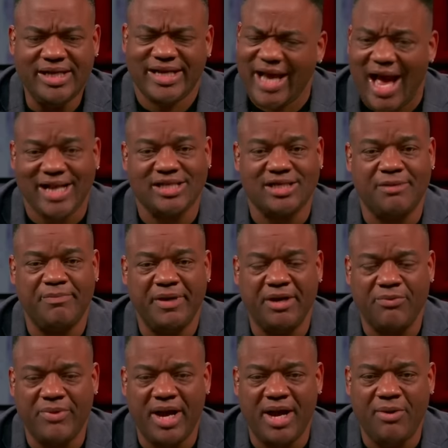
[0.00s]
Got to be
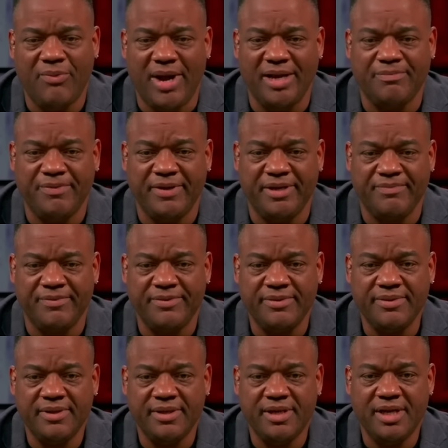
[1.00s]
around white
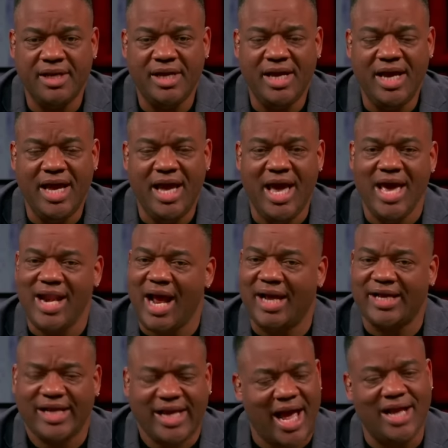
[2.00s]
people. And
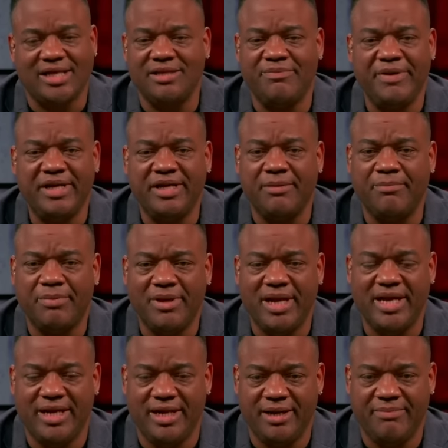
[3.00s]
I got to be
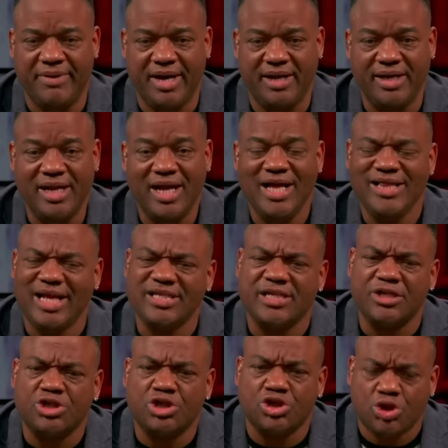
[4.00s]
complaining about it. That's
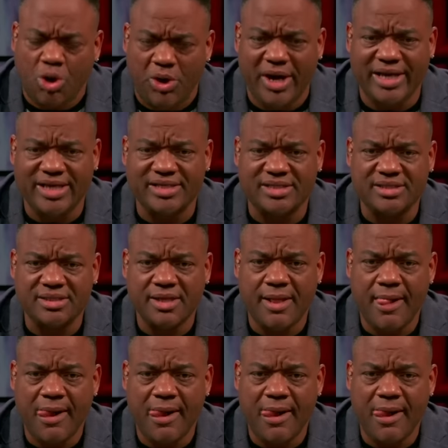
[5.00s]
a choice.